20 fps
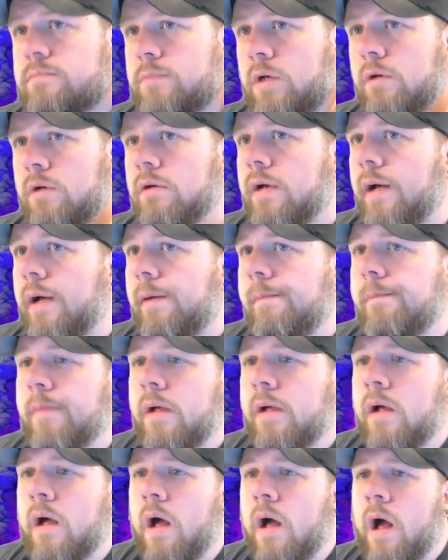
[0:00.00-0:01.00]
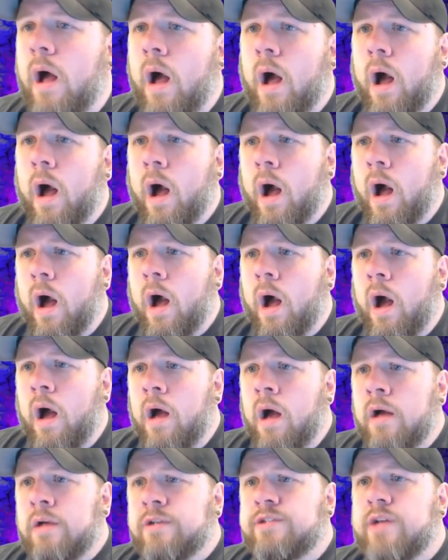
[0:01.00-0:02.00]
Okay,
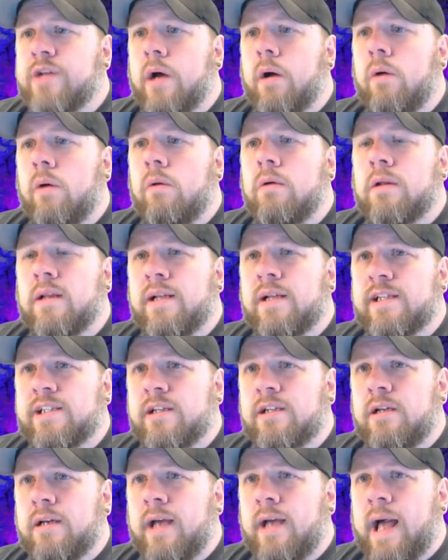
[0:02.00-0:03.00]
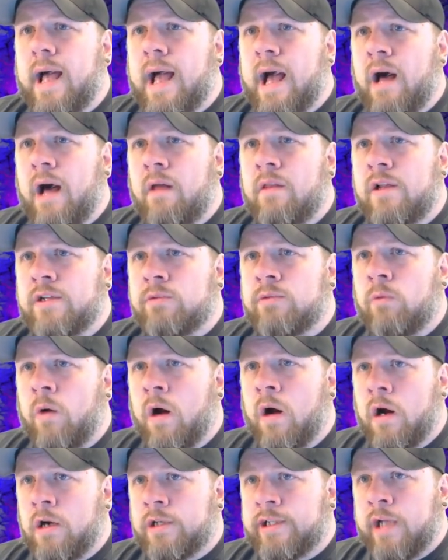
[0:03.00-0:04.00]
so let's look at how this
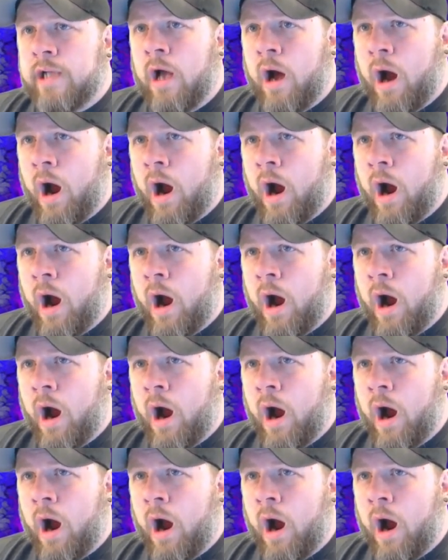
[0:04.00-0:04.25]
works.